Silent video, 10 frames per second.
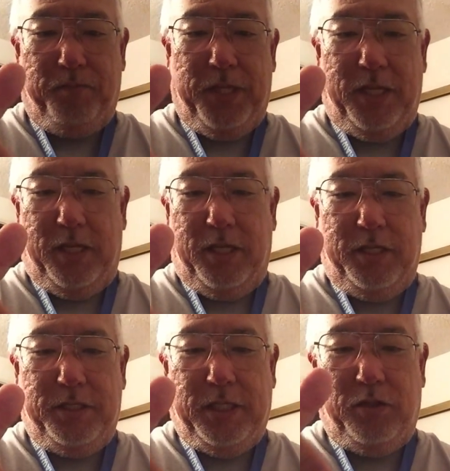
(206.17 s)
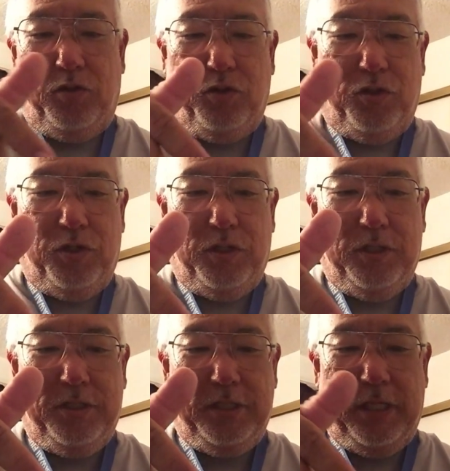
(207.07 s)
beads and
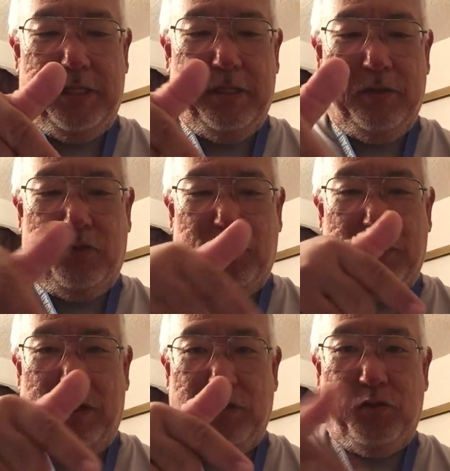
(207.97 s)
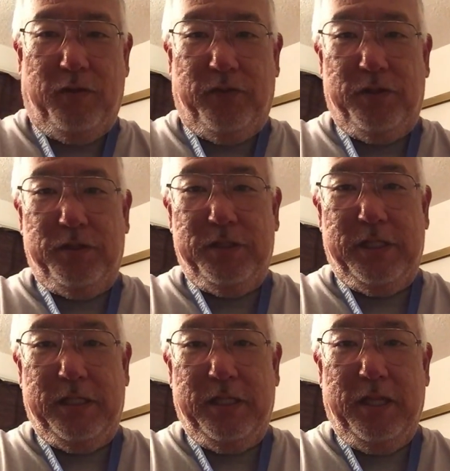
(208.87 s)
hooks and
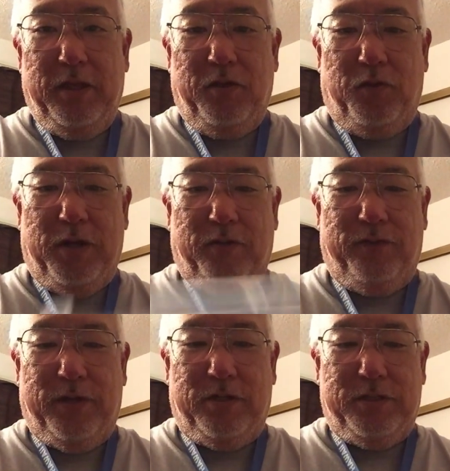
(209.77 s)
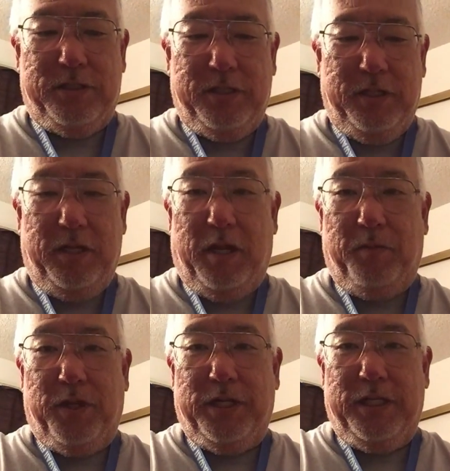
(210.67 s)
swivels and whatever else
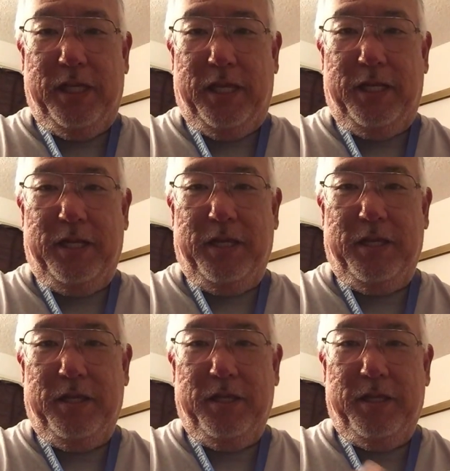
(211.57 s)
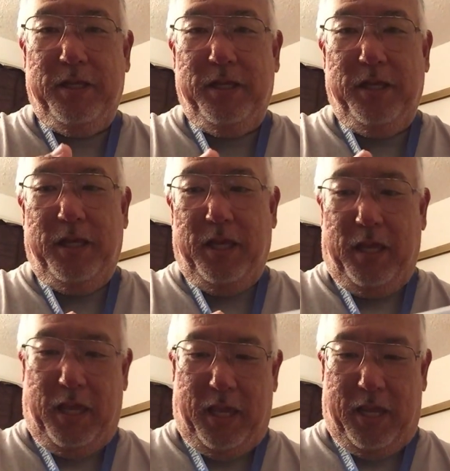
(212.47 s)
I'm going to need.
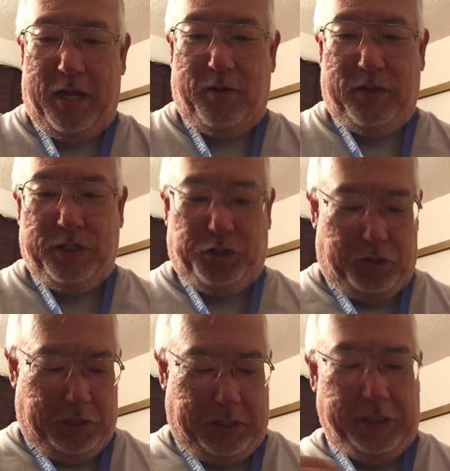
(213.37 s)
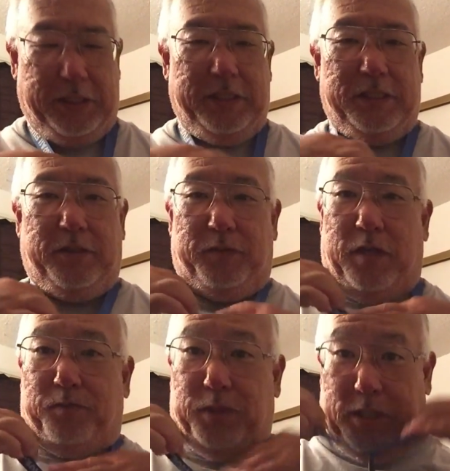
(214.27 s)
And I want to show you this. This is
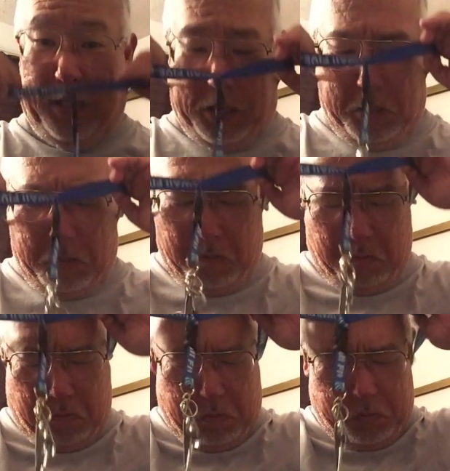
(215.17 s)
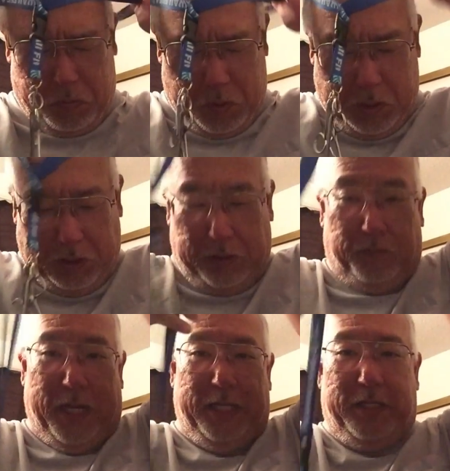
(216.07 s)
something I put together. This
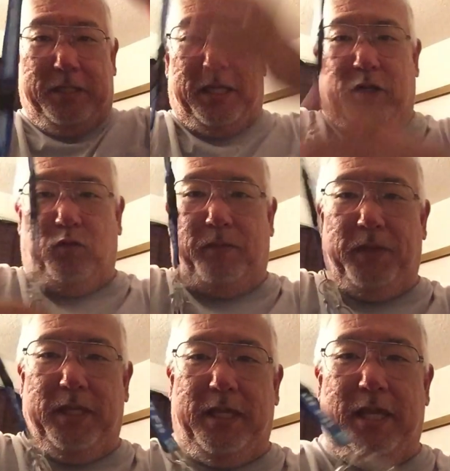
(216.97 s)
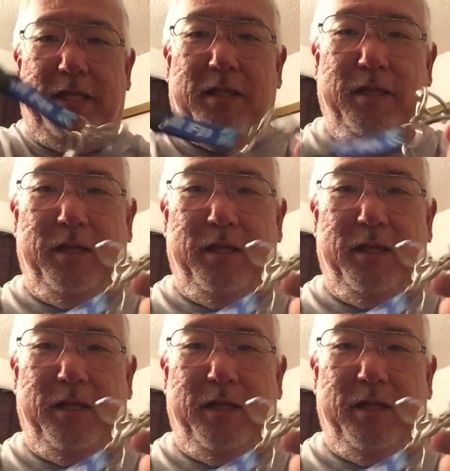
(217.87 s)
is my night whipping kit.